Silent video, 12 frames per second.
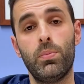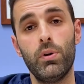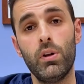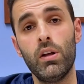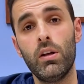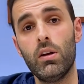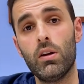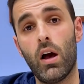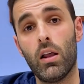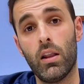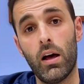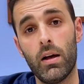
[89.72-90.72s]
putting
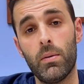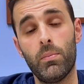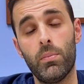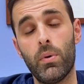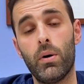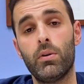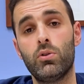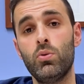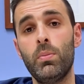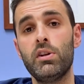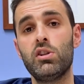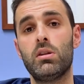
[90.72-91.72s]
too
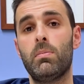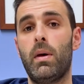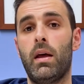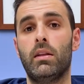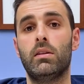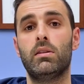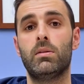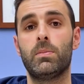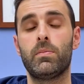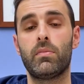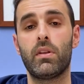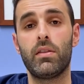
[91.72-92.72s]
much cement,
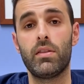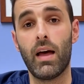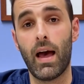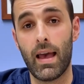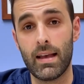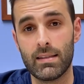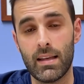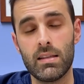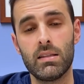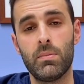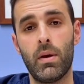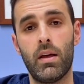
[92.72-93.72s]
that excess
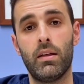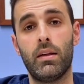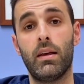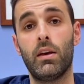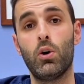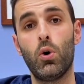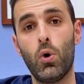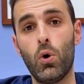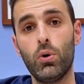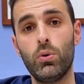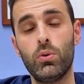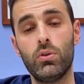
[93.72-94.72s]
cement can
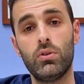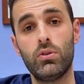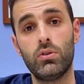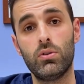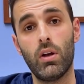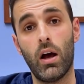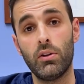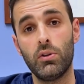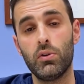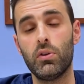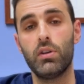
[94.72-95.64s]
go under the